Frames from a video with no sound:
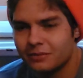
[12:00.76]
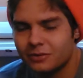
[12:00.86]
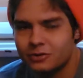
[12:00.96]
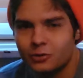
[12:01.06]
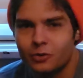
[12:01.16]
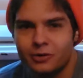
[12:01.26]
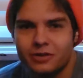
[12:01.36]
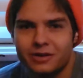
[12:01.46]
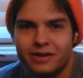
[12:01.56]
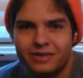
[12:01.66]
Such a hornet's
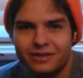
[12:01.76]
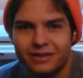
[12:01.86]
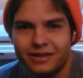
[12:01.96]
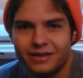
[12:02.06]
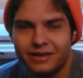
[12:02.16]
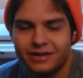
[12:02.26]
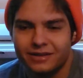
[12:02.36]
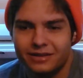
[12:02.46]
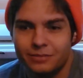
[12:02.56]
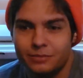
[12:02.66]
nest.
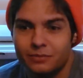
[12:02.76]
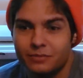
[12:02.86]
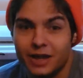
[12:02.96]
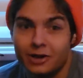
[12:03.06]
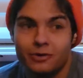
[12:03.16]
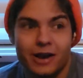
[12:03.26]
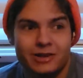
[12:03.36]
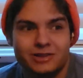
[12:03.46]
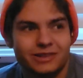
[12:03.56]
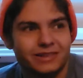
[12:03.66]
Keep gate
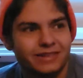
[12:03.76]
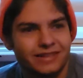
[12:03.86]
crashing.